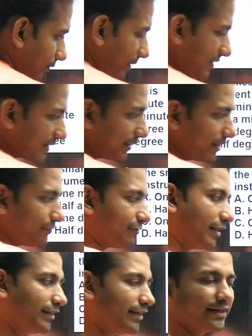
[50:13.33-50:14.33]
basically
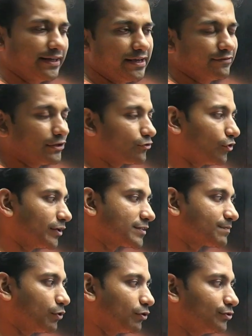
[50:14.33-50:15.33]
1 degree will
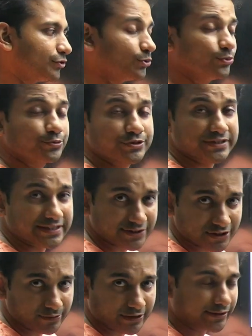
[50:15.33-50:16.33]
correspond to
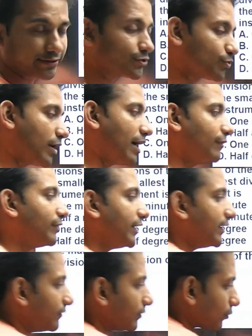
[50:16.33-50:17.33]
60 minutes. So half
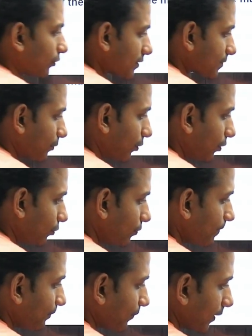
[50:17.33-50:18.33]
degree will correspond
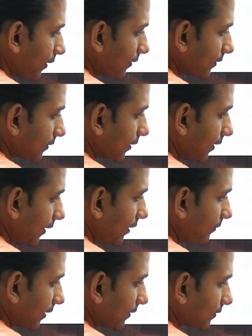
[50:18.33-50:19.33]
to
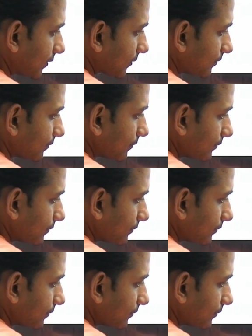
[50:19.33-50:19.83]
30 minutes.